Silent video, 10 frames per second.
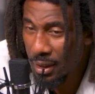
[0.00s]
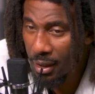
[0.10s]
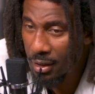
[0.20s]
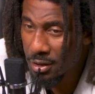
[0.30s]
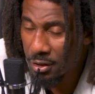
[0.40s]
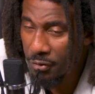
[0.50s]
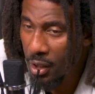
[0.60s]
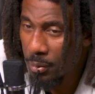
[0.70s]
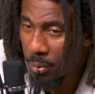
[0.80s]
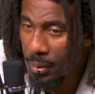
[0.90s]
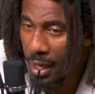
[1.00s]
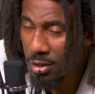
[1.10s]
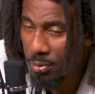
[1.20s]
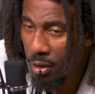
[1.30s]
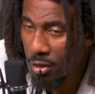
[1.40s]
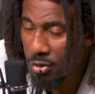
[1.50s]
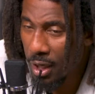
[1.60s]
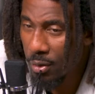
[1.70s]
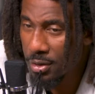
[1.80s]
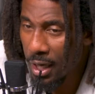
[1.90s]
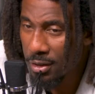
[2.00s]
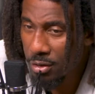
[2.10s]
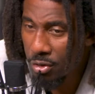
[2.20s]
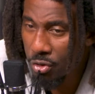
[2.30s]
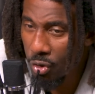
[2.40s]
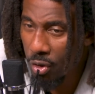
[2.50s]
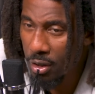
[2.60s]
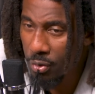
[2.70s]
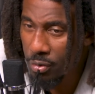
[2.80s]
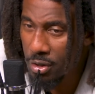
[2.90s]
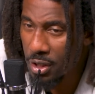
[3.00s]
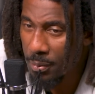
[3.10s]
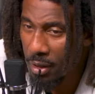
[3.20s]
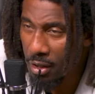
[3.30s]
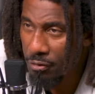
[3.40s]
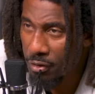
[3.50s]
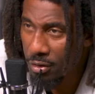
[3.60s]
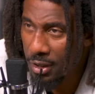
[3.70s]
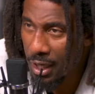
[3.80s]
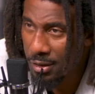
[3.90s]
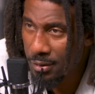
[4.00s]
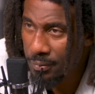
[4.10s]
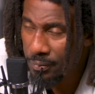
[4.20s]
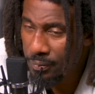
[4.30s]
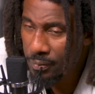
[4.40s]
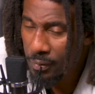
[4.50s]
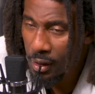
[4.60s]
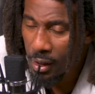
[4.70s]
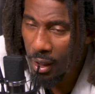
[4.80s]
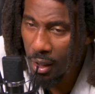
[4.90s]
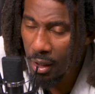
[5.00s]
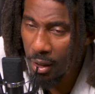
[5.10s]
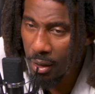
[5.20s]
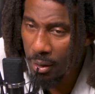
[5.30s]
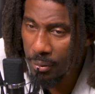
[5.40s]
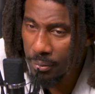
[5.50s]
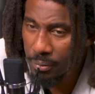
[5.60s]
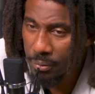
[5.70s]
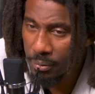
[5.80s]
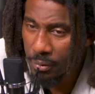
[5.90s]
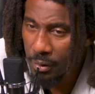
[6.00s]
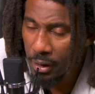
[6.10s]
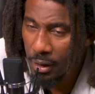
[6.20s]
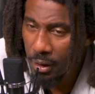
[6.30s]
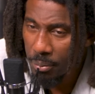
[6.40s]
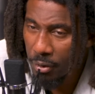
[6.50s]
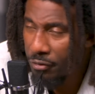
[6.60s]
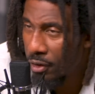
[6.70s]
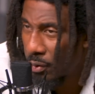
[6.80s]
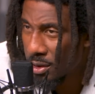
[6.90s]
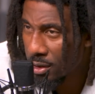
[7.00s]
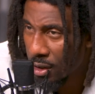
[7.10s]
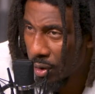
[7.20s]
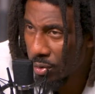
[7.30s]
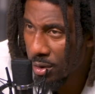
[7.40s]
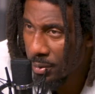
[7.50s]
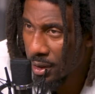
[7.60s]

It's just fundamental basketball. So I was actually enjoying the regime under Phil Jackson. But Phil wasn't a coach. I